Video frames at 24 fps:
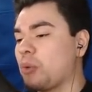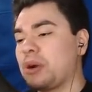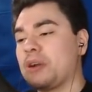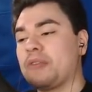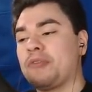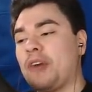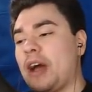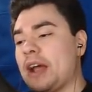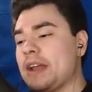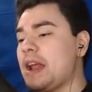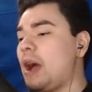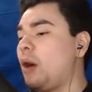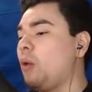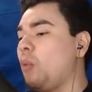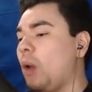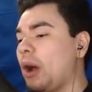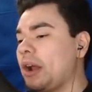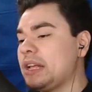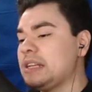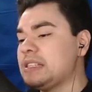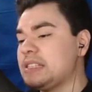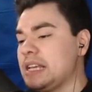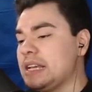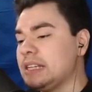We're gonna find out
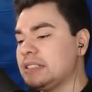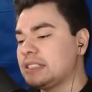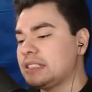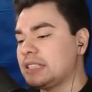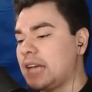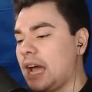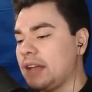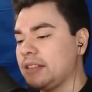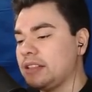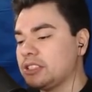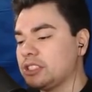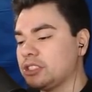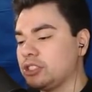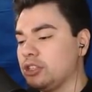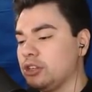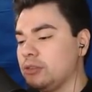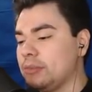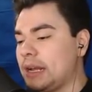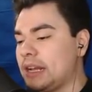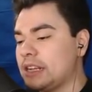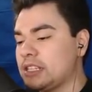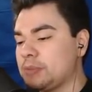what is inside this tomb